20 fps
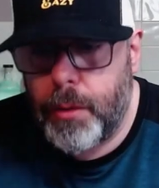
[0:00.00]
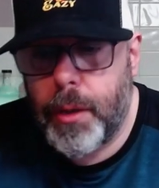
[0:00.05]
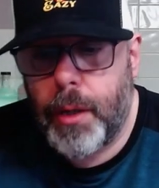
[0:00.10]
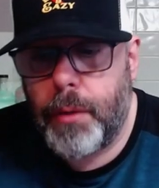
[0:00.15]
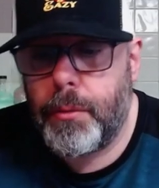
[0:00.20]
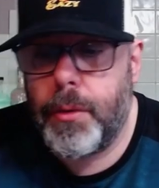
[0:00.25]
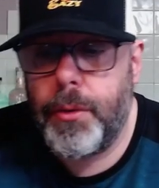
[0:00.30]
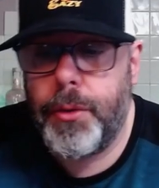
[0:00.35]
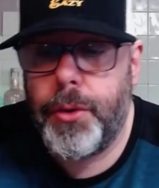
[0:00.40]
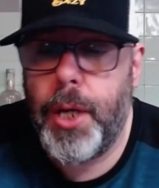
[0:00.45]
I
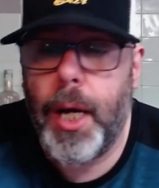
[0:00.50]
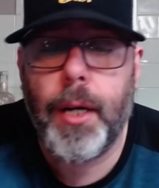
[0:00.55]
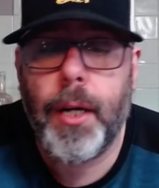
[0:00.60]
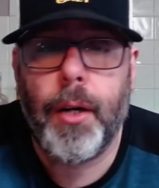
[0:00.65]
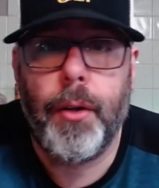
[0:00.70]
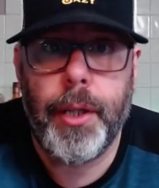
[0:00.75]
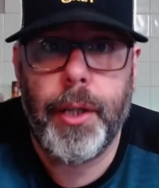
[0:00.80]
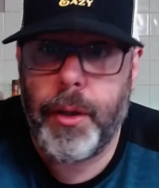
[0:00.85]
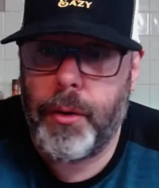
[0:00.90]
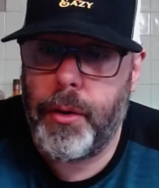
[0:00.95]
could check on
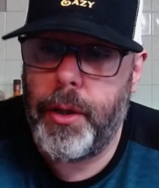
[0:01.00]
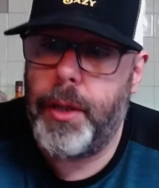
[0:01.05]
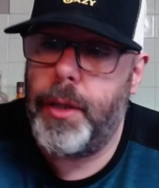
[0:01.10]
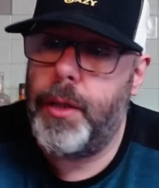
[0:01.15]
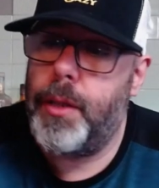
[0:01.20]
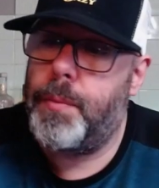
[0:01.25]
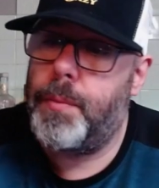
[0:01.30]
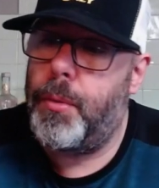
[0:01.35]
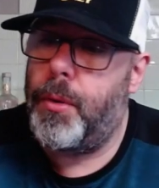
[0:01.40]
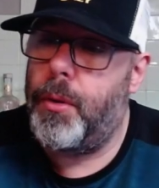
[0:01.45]
the
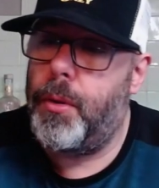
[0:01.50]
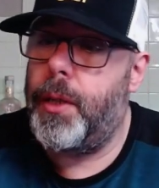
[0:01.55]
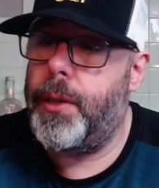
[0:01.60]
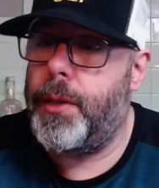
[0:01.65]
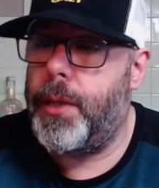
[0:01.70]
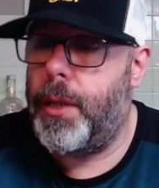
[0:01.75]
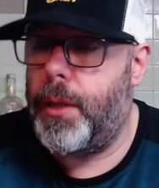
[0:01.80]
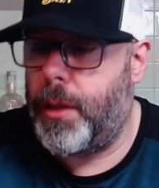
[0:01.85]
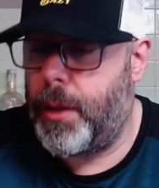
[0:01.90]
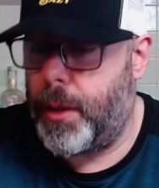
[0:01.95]
ingredients, but it's
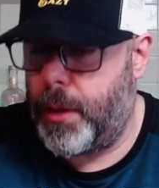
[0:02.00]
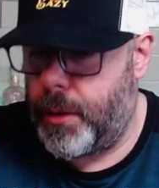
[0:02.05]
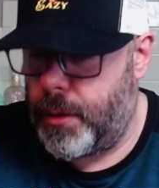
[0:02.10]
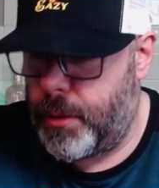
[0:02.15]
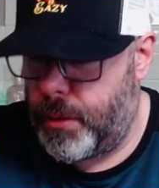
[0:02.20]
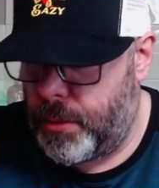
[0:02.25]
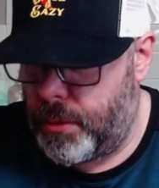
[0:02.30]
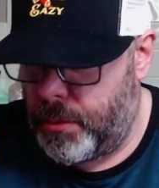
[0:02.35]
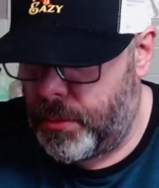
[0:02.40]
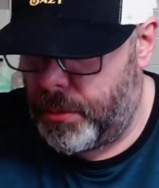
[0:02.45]
like,
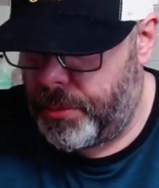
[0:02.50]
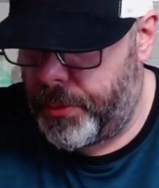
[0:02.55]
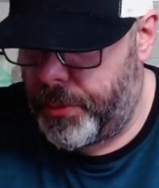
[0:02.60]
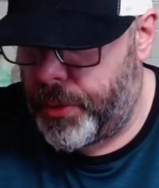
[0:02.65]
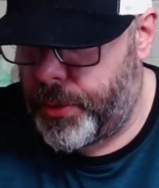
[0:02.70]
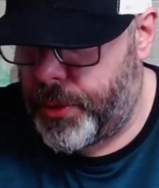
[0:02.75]
it